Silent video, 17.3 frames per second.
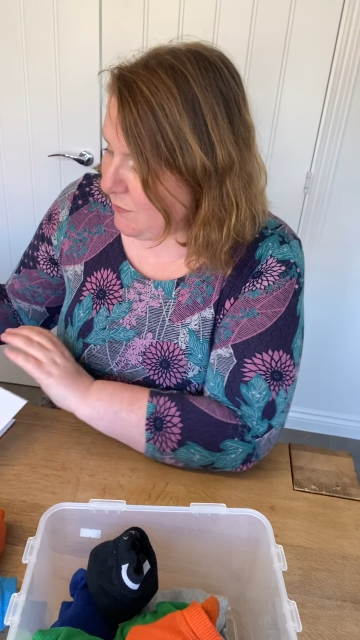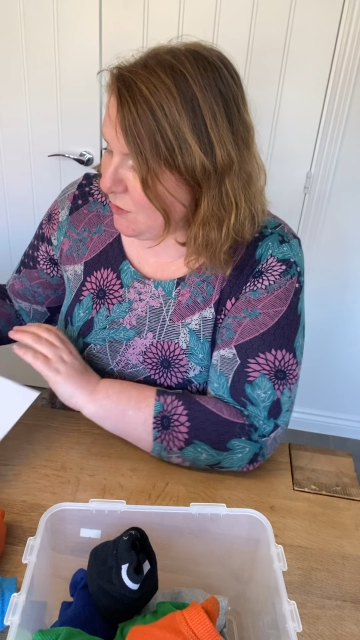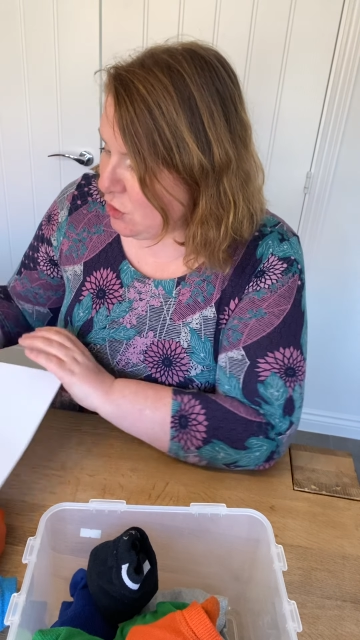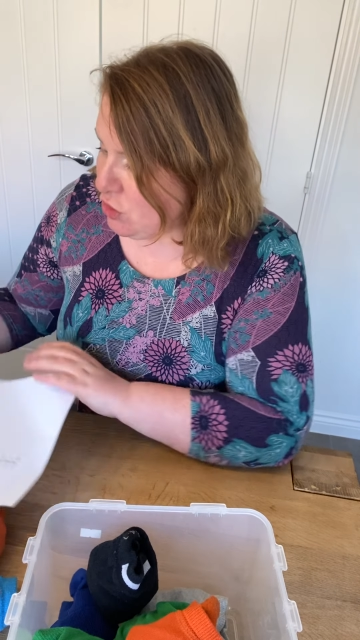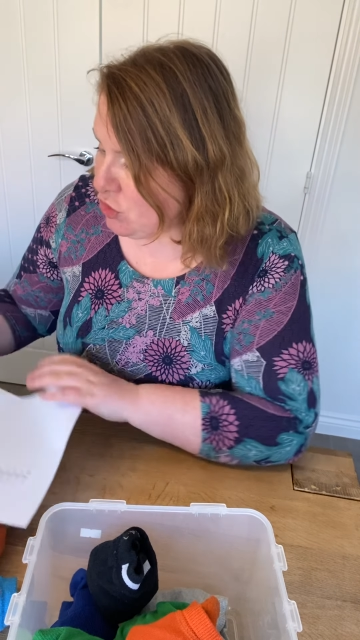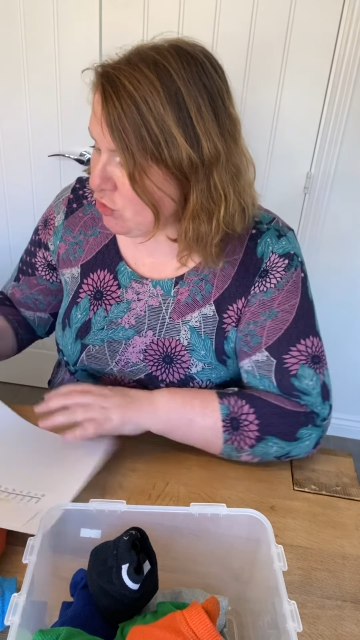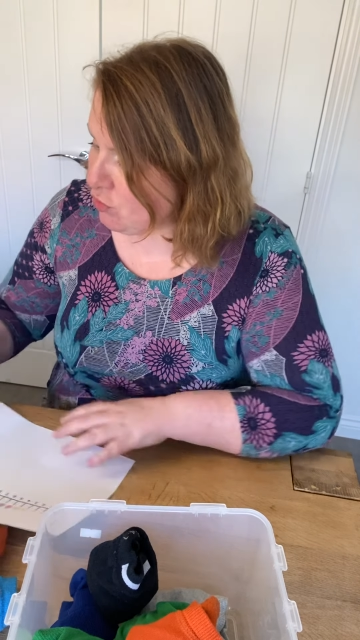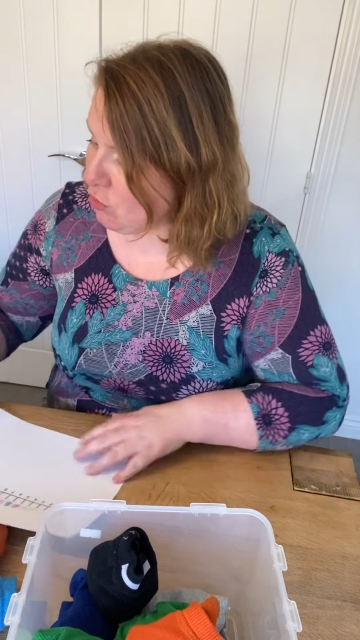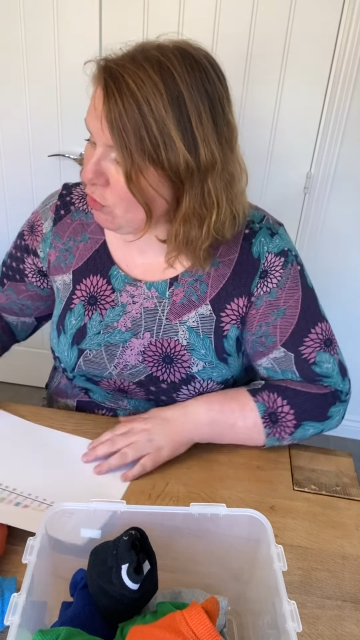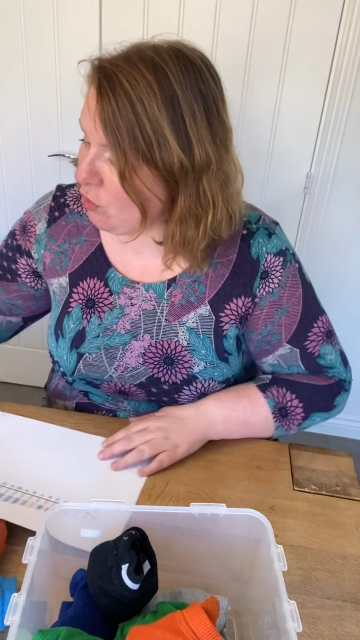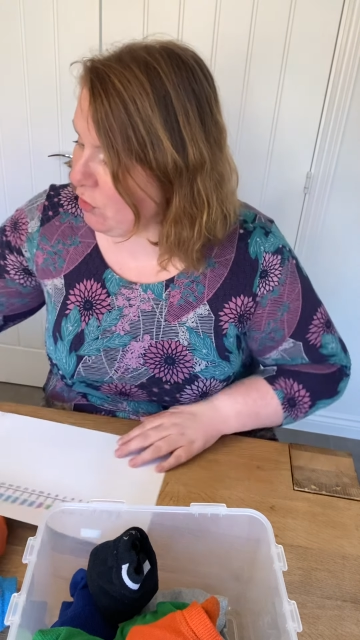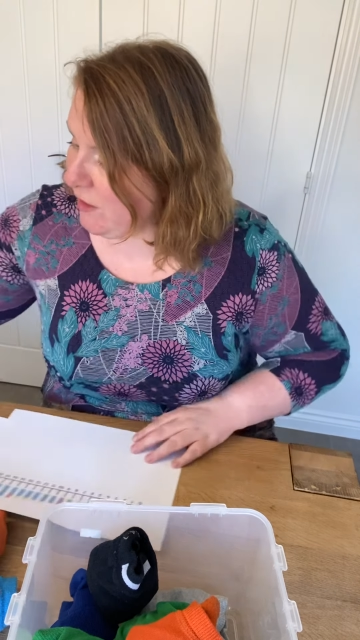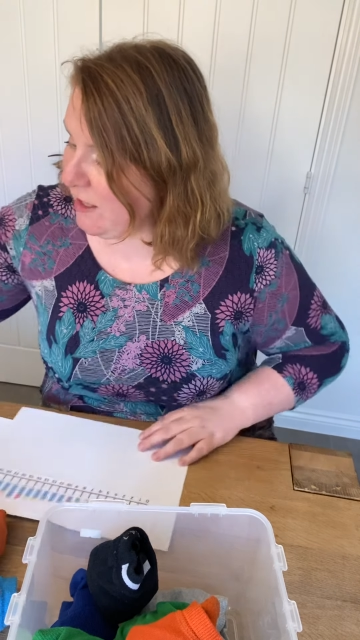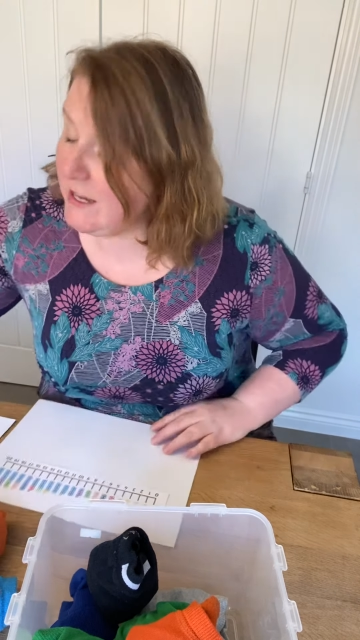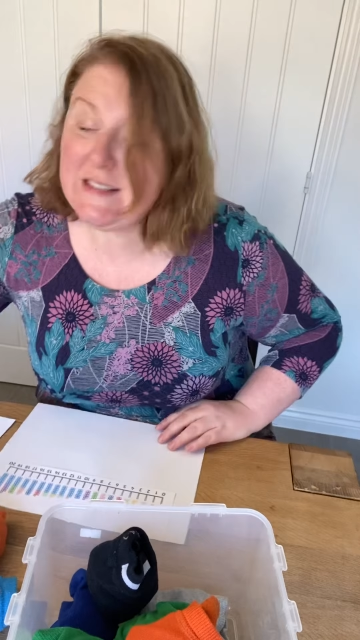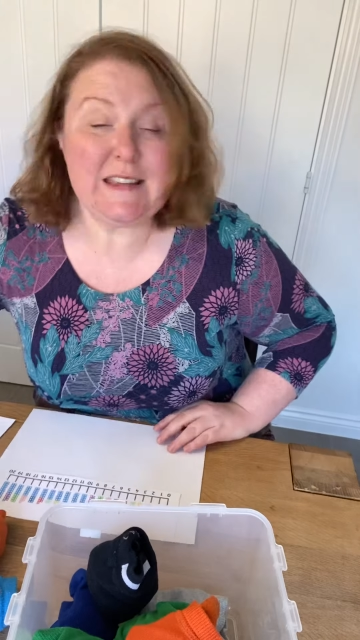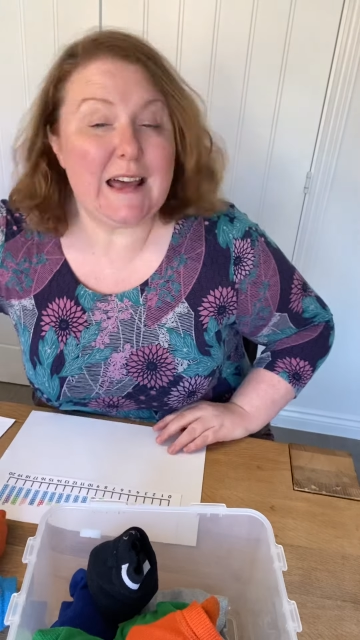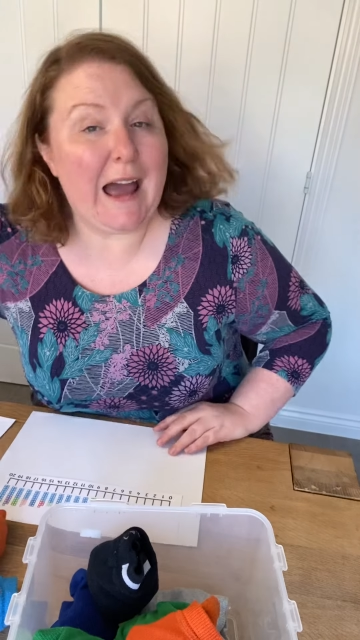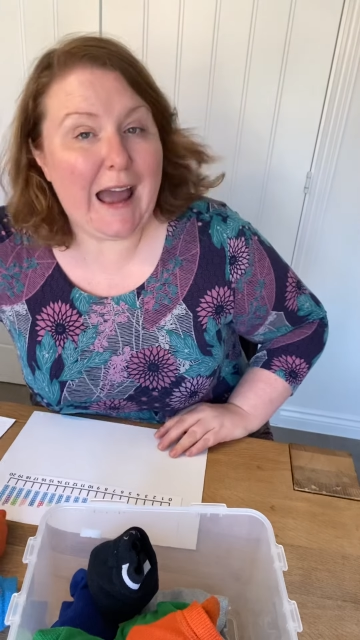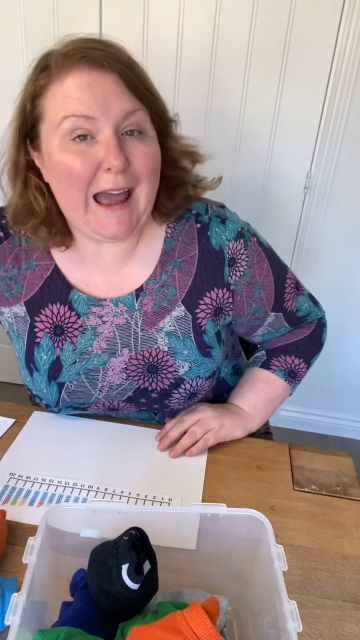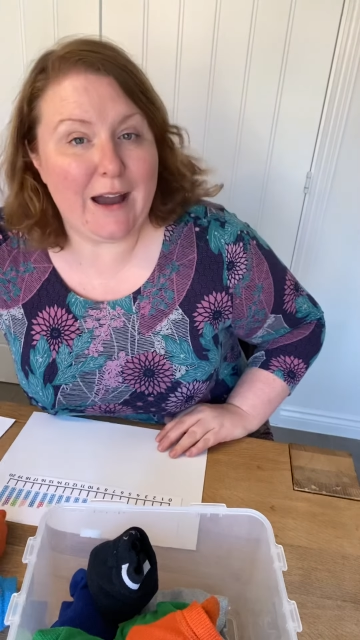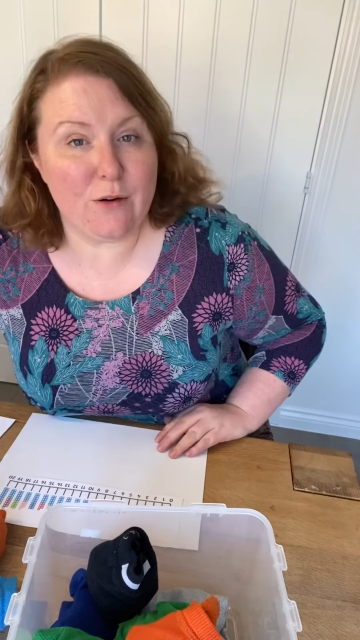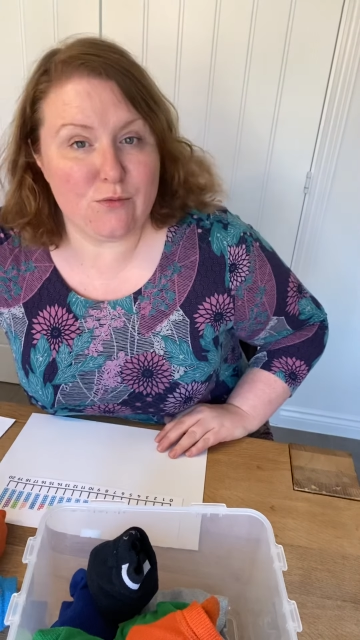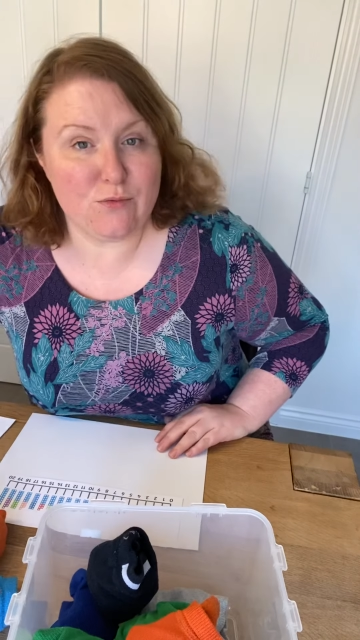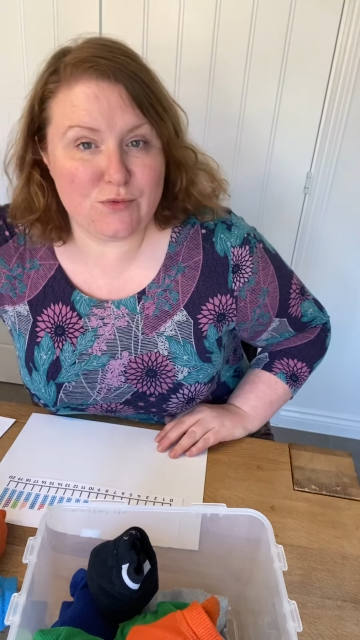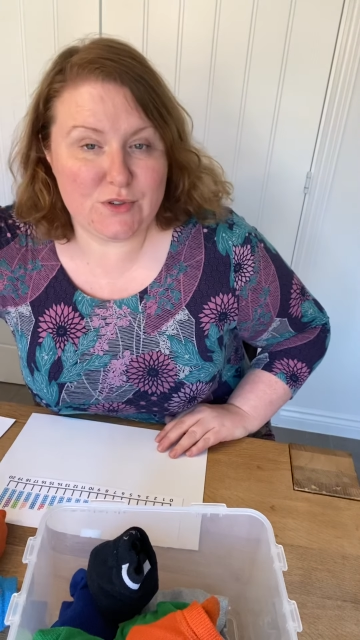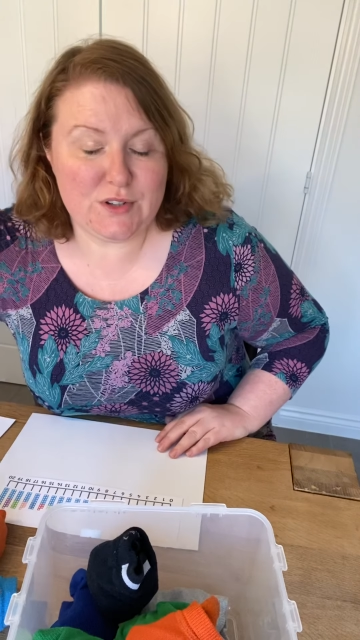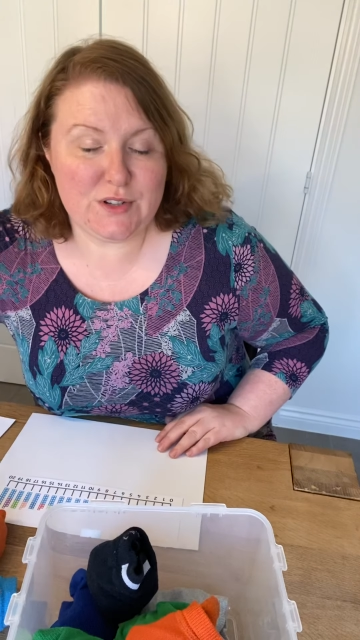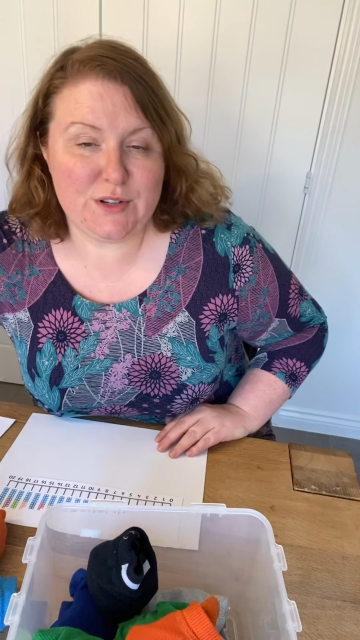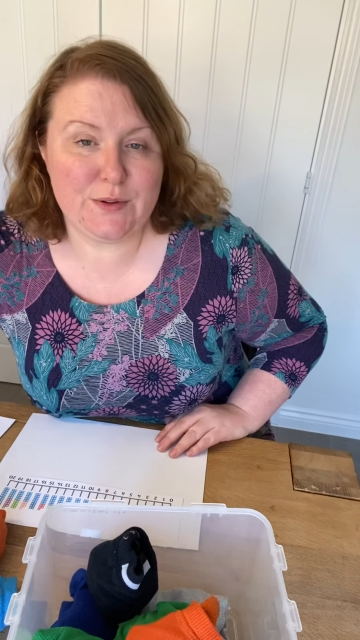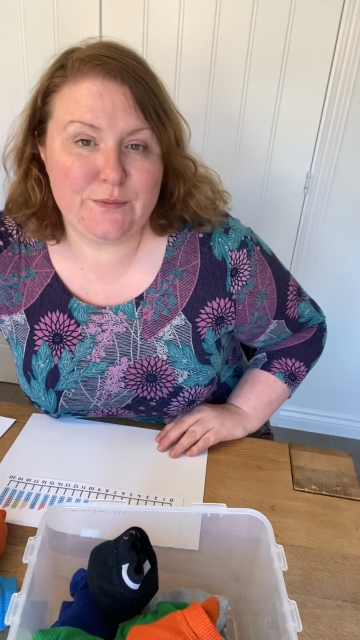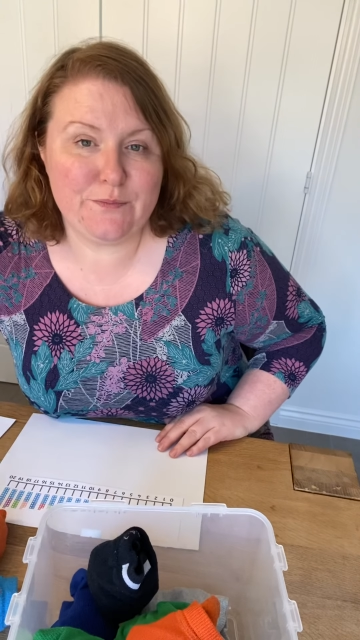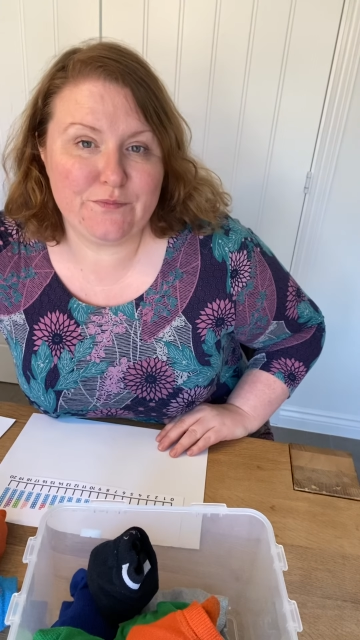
draw this out.